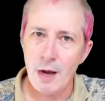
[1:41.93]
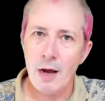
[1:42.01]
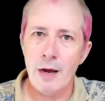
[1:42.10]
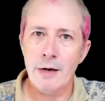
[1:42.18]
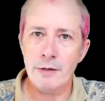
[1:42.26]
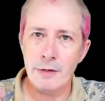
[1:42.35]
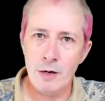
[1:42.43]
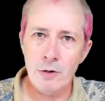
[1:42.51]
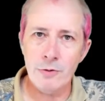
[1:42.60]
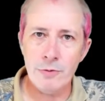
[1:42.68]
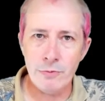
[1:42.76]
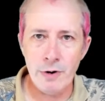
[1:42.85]
and
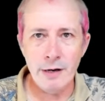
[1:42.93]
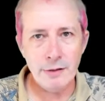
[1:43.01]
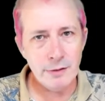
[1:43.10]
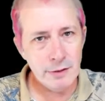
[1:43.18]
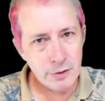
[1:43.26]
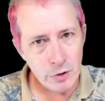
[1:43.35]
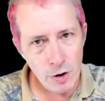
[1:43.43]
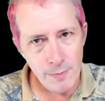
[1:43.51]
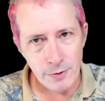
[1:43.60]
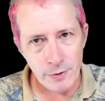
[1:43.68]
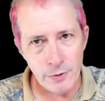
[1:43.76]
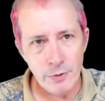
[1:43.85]
tell the REXX
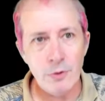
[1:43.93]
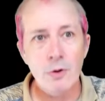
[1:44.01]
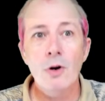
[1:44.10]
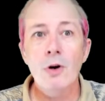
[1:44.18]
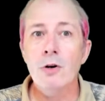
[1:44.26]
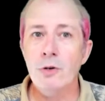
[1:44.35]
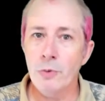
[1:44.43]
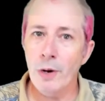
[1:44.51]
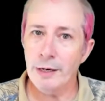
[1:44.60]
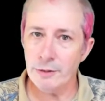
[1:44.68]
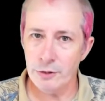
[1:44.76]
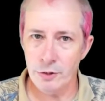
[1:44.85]
interpreter to
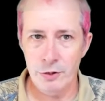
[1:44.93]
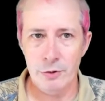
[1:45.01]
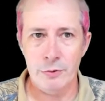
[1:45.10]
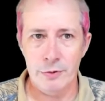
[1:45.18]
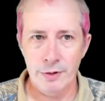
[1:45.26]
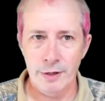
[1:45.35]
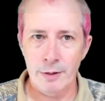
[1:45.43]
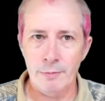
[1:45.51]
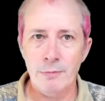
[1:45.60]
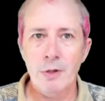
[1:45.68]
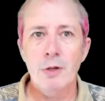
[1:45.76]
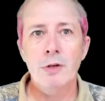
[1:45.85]
execute them.